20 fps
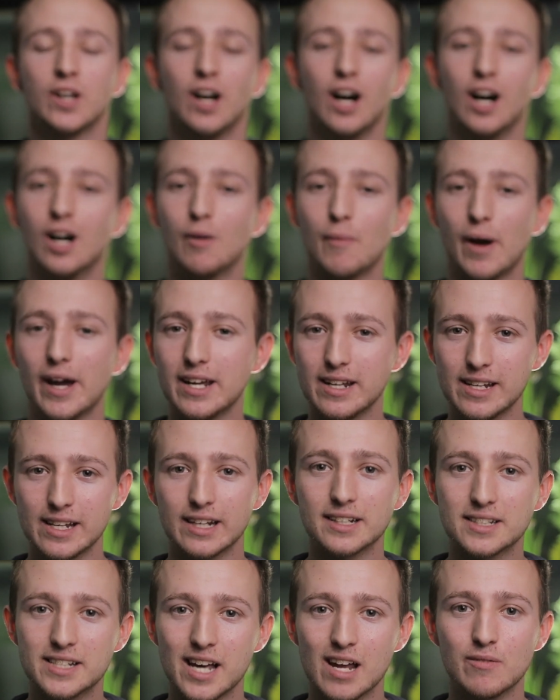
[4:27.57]
I can
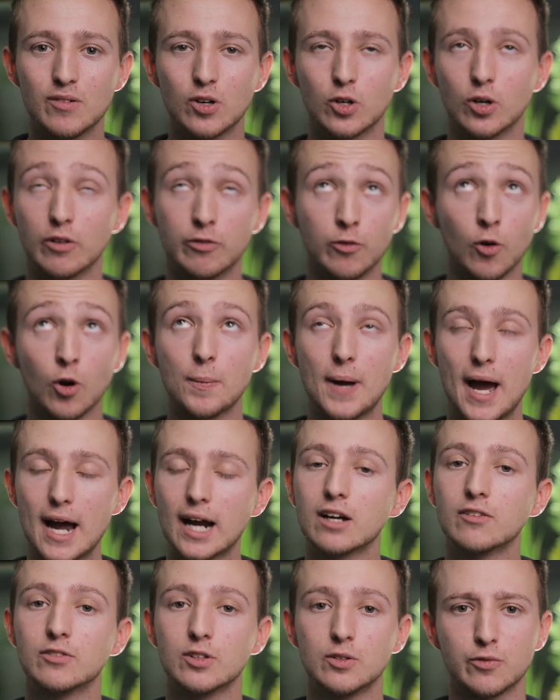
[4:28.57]
get a 10 or a
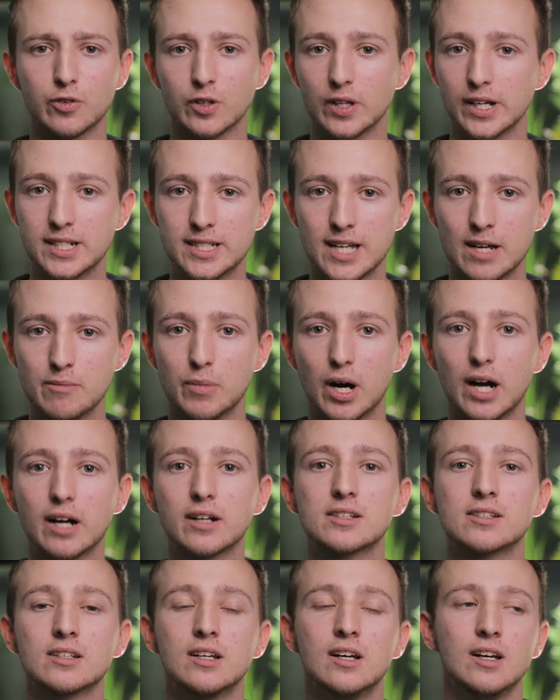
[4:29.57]
4-pack of them for like 10
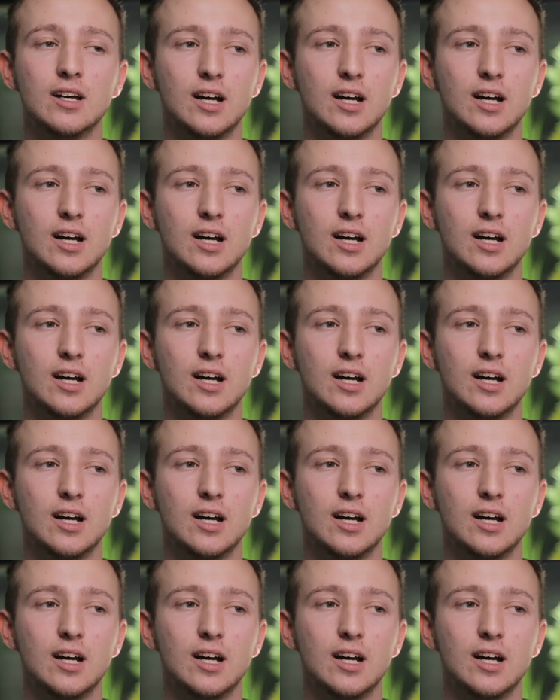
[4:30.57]
bucks.